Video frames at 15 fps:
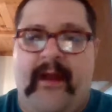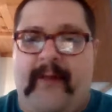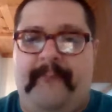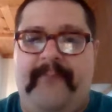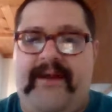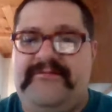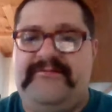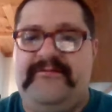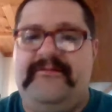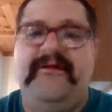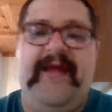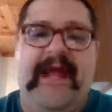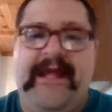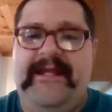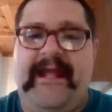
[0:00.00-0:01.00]
And
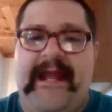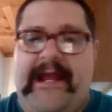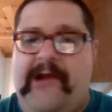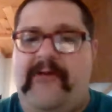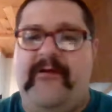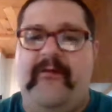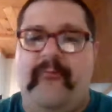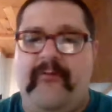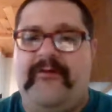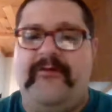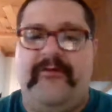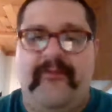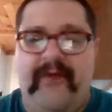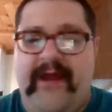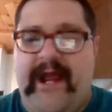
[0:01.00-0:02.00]
basically any area where
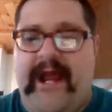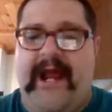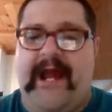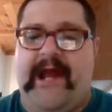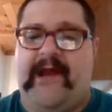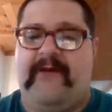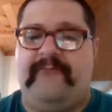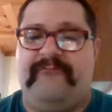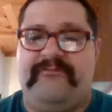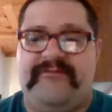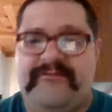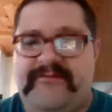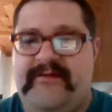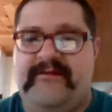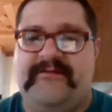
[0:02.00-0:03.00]
you have
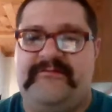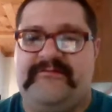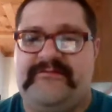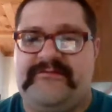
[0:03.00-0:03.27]
cities,